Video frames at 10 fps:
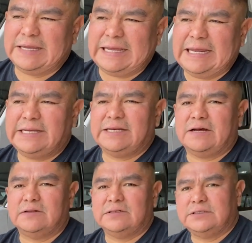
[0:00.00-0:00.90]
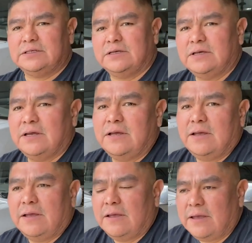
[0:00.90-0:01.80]
$80,
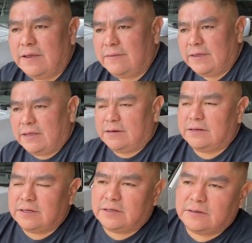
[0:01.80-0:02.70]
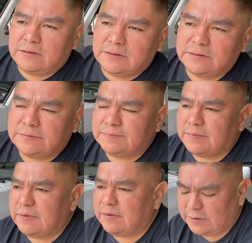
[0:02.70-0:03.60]
and then
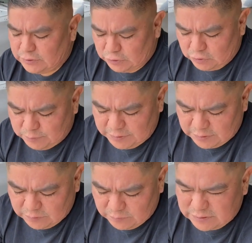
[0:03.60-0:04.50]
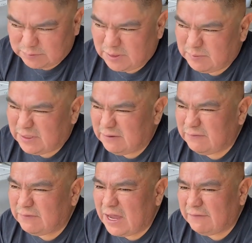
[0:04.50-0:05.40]
the tubing was maybe
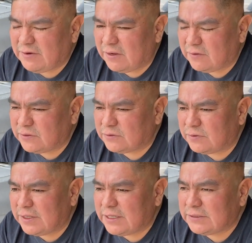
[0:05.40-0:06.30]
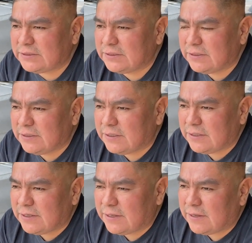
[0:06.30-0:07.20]
$5 or less,
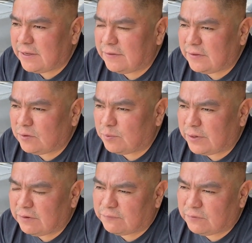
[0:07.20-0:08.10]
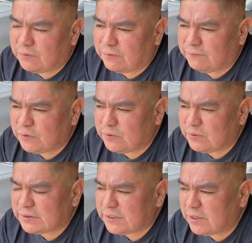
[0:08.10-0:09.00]
and then the brake fluid
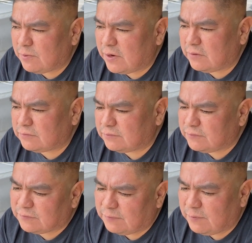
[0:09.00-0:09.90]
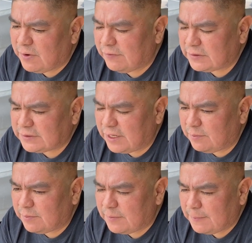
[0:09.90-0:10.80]
was around the
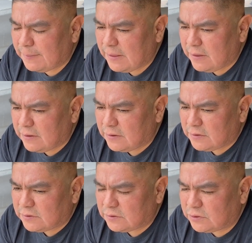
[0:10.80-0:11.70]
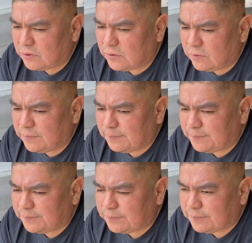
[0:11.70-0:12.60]
same. So
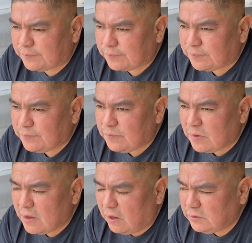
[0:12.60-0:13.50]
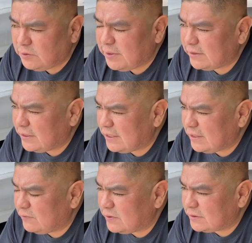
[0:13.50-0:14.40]
ultimately
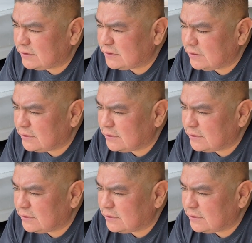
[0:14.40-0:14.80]
it was